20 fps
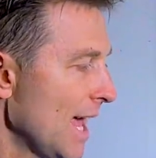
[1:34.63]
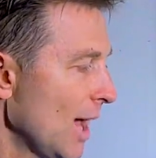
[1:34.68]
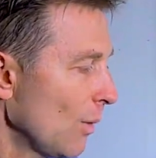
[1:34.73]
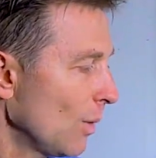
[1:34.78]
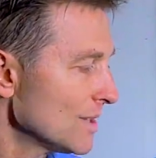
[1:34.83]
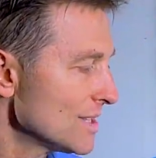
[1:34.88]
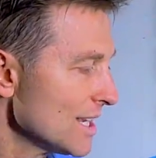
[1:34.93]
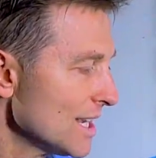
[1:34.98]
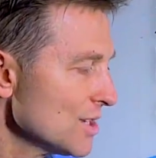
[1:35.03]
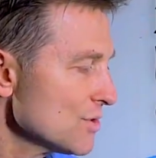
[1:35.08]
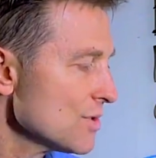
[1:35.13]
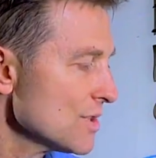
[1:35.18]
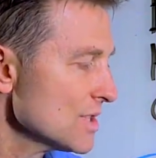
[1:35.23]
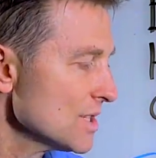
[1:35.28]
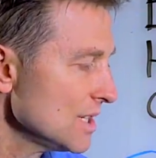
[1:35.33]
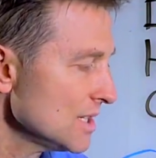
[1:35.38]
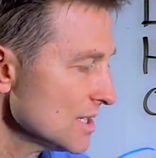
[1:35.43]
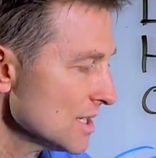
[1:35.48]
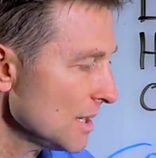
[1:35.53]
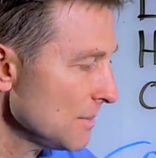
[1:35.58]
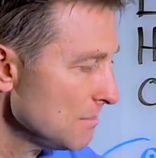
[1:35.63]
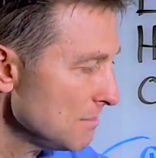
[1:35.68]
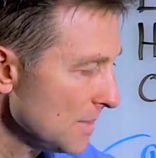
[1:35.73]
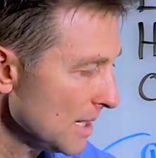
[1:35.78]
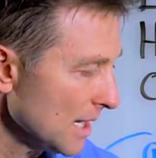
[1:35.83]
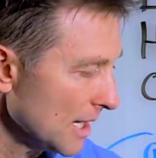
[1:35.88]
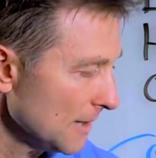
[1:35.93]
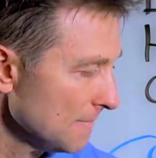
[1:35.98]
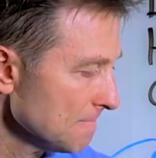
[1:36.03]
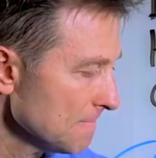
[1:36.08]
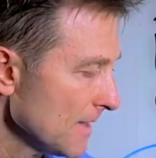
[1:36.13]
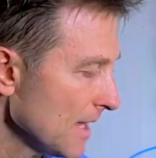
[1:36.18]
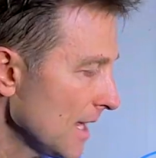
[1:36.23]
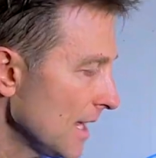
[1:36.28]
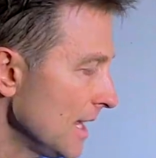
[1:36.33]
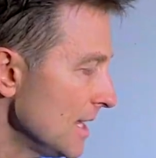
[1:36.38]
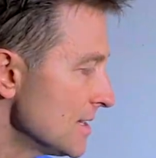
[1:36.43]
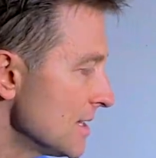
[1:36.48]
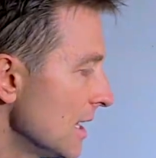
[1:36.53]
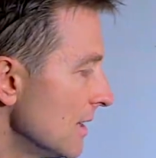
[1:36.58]
What's interesting to me
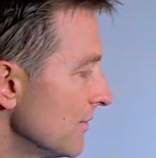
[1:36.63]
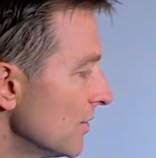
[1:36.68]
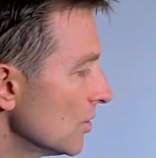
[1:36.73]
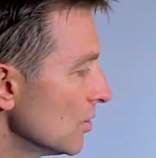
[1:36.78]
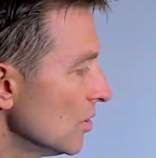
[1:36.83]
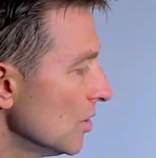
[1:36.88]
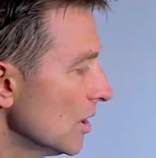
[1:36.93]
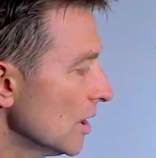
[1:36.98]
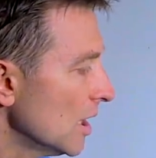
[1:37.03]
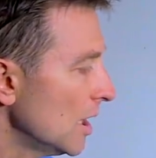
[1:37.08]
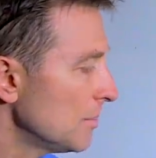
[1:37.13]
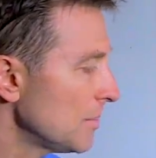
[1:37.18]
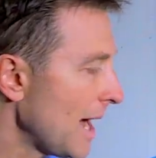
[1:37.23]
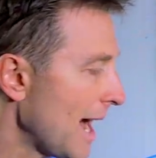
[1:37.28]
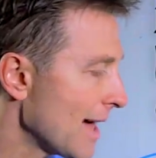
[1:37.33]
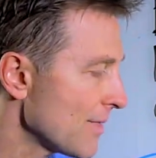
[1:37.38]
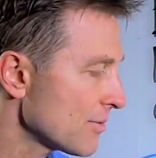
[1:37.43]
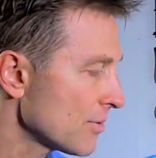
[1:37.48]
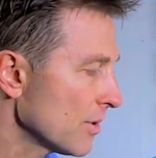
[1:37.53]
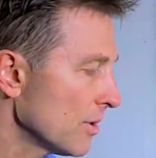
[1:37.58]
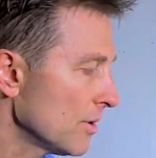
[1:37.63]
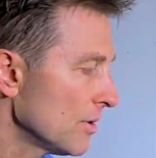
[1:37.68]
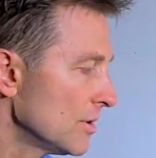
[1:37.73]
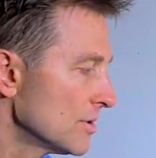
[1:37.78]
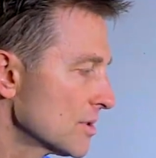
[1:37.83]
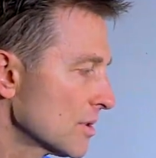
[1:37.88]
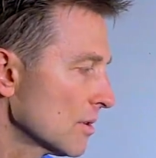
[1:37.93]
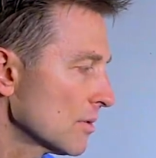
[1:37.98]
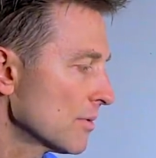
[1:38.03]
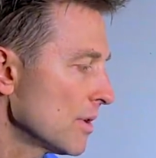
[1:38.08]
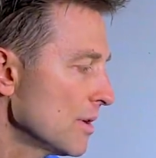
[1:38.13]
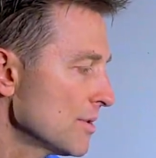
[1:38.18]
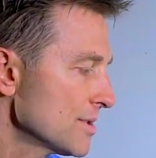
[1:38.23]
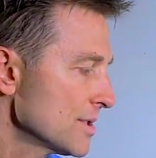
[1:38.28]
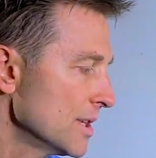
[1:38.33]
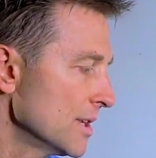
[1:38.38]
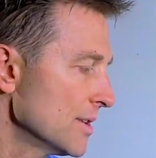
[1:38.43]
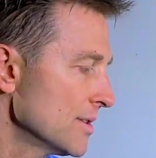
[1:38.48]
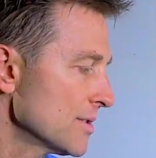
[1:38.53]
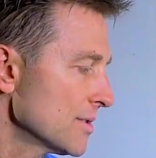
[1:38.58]
is that if you look up
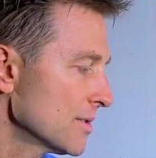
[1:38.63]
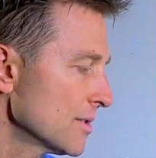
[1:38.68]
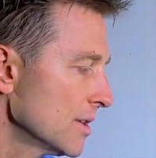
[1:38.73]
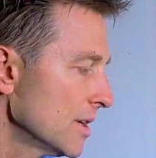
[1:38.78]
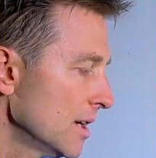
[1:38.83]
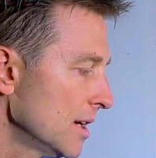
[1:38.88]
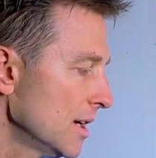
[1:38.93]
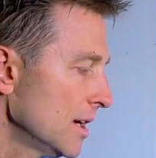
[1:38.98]
atherosclerosis,